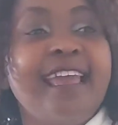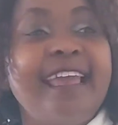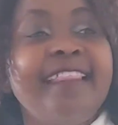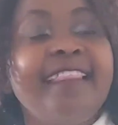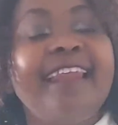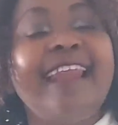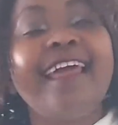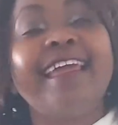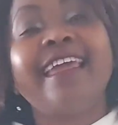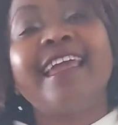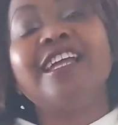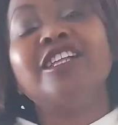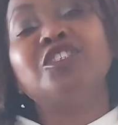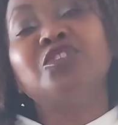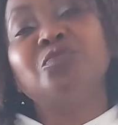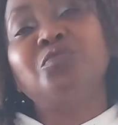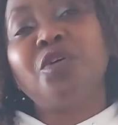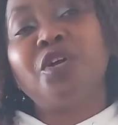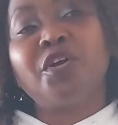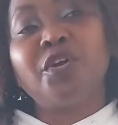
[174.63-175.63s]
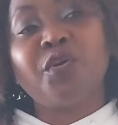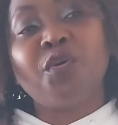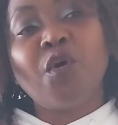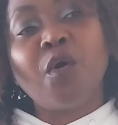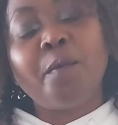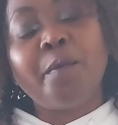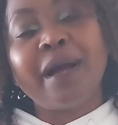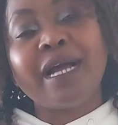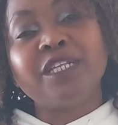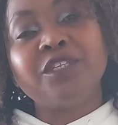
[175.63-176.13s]
And then again tomorrow you
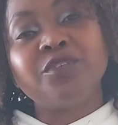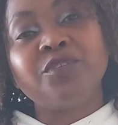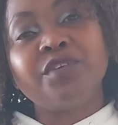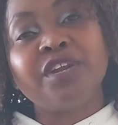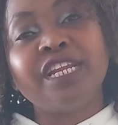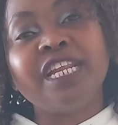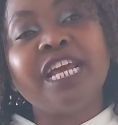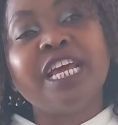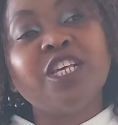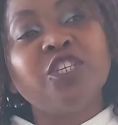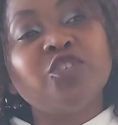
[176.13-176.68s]
go back to read.